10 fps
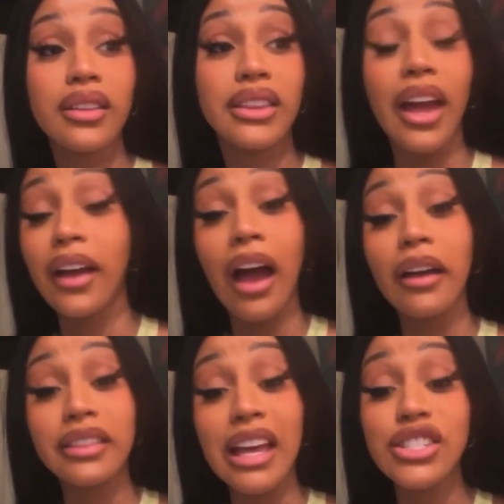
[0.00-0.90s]

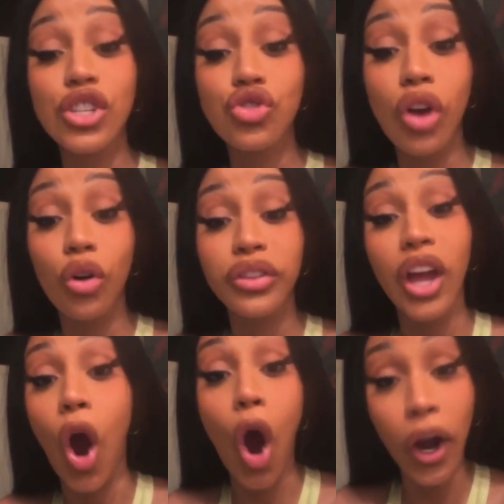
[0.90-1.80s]
that. That's the struggle
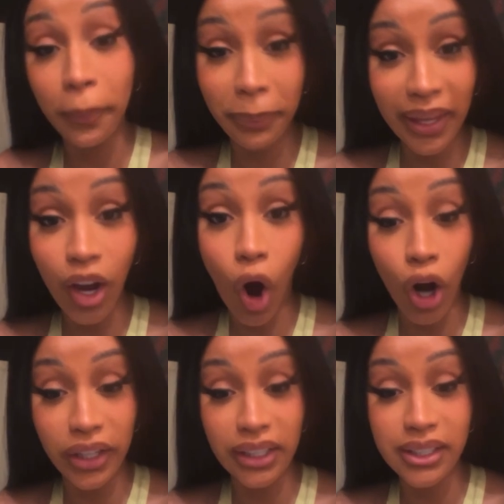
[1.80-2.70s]
that R&B
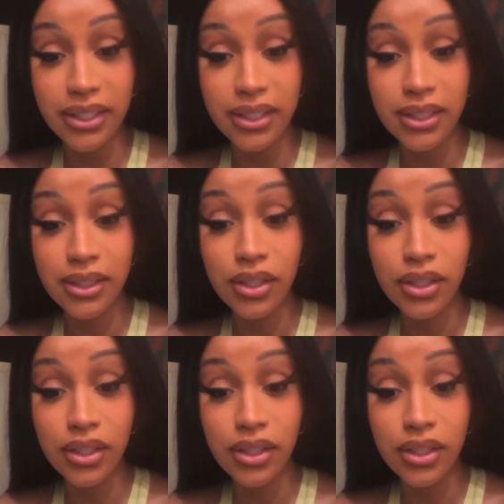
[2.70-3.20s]
artists